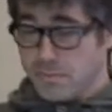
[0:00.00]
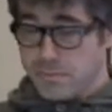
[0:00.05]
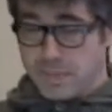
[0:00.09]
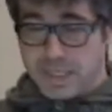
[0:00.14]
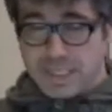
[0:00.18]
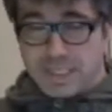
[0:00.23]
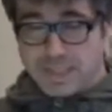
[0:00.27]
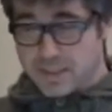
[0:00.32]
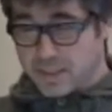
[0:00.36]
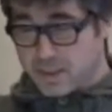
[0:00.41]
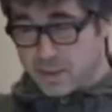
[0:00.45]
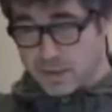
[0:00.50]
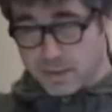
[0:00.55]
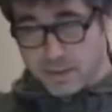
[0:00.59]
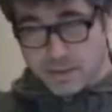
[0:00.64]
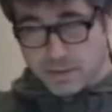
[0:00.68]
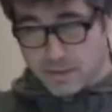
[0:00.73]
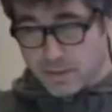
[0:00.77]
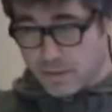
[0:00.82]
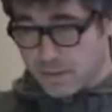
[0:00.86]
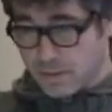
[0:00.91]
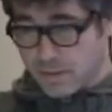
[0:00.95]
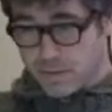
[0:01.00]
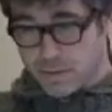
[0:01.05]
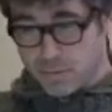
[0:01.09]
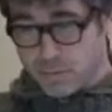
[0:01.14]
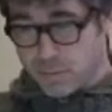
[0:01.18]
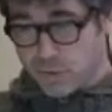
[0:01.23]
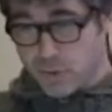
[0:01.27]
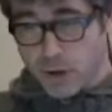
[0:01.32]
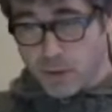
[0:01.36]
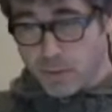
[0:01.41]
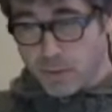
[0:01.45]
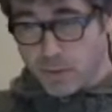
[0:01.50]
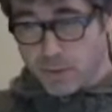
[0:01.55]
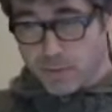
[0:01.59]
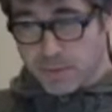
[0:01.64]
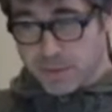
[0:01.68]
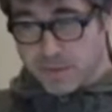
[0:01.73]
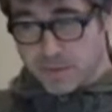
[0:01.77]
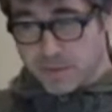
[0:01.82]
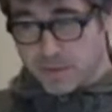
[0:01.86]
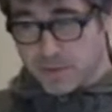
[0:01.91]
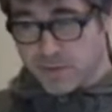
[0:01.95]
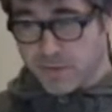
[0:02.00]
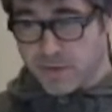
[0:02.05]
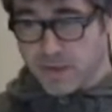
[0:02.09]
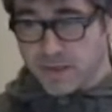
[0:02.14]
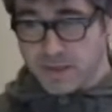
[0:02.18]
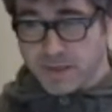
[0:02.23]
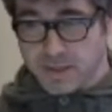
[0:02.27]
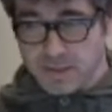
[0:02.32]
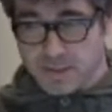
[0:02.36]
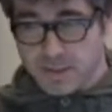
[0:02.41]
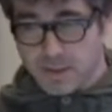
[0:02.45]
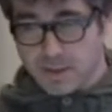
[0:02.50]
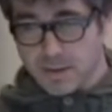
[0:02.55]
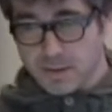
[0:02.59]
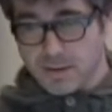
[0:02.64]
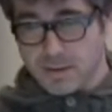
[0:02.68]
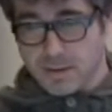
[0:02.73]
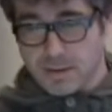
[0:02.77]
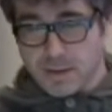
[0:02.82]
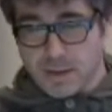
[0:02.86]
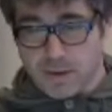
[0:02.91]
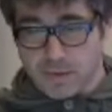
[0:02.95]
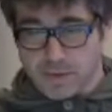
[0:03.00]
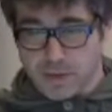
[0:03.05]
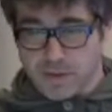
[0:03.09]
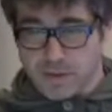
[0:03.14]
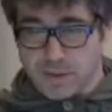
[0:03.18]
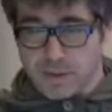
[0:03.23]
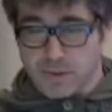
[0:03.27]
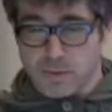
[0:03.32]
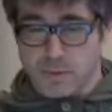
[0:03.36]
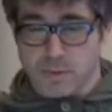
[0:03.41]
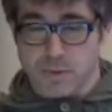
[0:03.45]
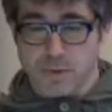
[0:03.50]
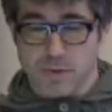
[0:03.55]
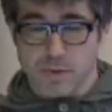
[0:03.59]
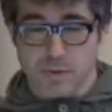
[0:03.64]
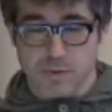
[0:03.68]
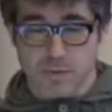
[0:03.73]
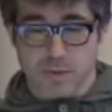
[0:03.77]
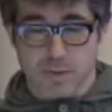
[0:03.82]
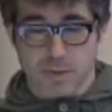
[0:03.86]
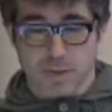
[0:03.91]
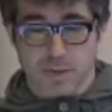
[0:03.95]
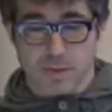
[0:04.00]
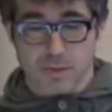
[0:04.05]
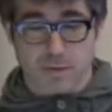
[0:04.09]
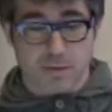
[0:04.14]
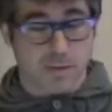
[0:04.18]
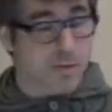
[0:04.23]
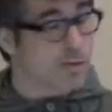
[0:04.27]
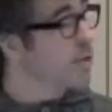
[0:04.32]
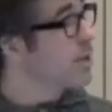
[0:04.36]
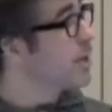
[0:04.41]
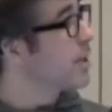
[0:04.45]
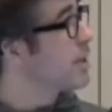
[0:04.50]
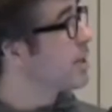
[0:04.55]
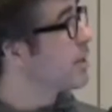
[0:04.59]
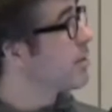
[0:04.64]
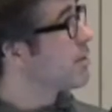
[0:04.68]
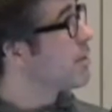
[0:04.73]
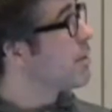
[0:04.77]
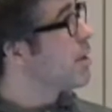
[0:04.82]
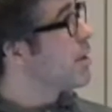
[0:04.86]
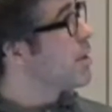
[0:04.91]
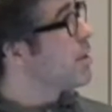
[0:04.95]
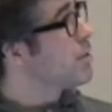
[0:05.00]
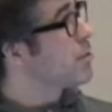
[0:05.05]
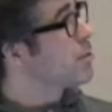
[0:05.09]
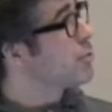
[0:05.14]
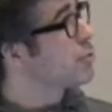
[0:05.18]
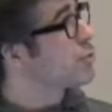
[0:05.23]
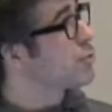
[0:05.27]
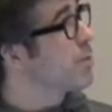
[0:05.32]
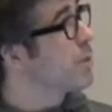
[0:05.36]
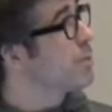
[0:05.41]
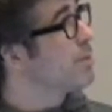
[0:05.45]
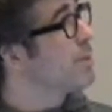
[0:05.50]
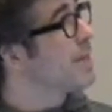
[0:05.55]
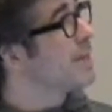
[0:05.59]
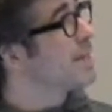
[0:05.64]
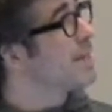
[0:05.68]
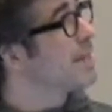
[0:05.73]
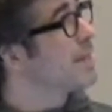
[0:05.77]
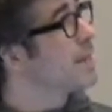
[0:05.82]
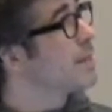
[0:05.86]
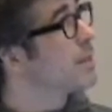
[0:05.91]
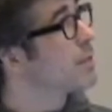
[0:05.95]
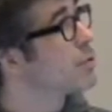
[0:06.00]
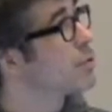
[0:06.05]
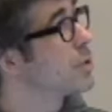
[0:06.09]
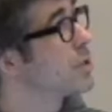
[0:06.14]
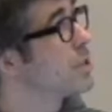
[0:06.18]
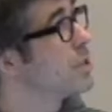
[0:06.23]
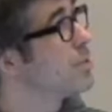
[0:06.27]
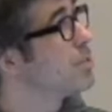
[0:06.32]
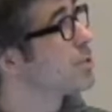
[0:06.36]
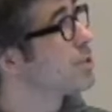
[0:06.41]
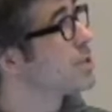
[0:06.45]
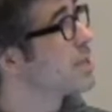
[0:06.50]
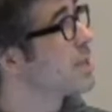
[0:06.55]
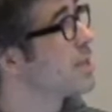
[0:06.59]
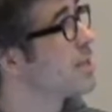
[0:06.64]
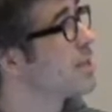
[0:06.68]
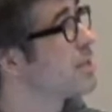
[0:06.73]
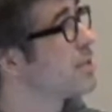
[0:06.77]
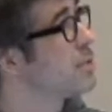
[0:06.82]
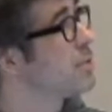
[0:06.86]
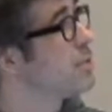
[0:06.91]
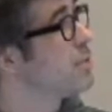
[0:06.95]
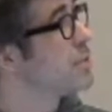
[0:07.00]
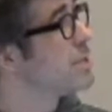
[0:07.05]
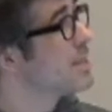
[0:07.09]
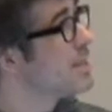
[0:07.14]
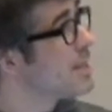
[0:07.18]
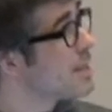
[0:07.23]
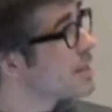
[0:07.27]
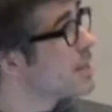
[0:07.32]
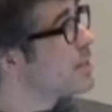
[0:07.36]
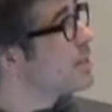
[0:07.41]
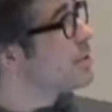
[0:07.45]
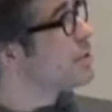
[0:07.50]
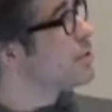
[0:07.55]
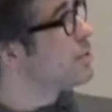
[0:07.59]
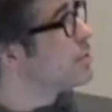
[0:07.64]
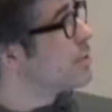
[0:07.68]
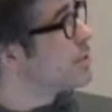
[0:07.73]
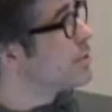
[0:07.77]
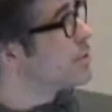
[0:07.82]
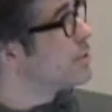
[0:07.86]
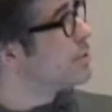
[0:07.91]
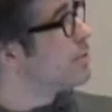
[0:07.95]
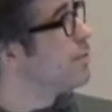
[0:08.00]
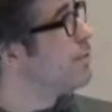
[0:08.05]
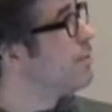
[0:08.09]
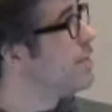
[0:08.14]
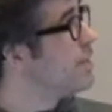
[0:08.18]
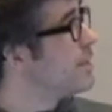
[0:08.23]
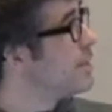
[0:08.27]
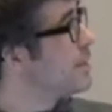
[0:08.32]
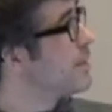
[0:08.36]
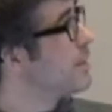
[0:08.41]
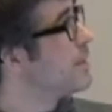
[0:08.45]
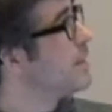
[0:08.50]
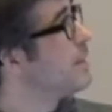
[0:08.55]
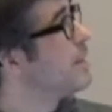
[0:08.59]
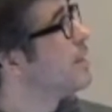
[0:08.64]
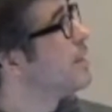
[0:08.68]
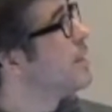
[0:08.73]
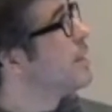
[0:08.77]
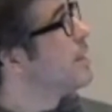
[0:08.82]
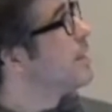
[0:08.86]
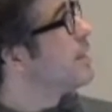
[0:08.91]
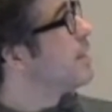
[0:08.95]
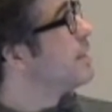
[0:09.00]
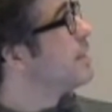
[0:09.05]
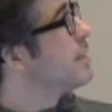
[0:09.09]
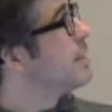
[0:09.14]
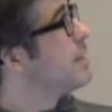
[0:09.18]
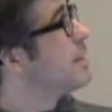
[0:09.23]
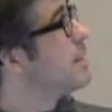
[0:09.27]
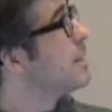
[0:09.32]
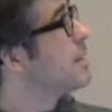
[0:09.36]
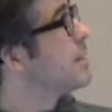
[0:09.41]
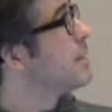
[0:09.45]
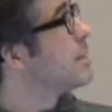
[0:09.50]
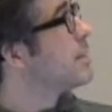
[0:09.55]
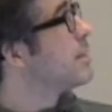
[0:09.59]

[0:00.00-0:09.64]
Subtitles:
beat problem that you can find out there in the world, well, you could think those remaining 20% that you still need to fill in,